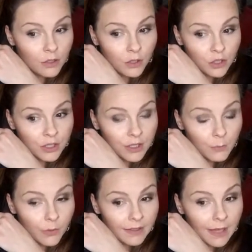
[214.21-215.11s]
So you just
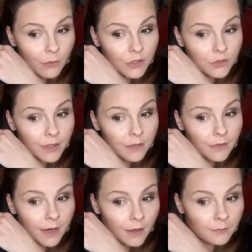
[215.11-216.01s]
keep going down the strand of
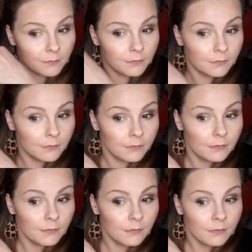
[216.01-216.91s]
hair,
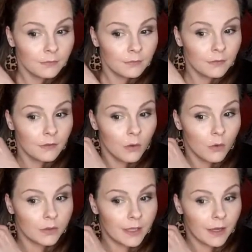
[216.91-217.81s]

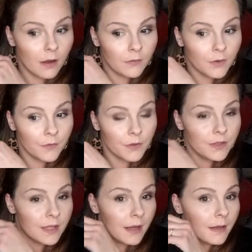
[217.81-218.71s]
holding it on for a few
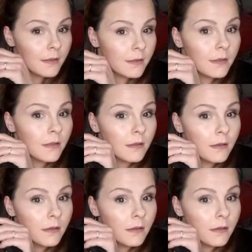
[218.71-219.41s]
seconds.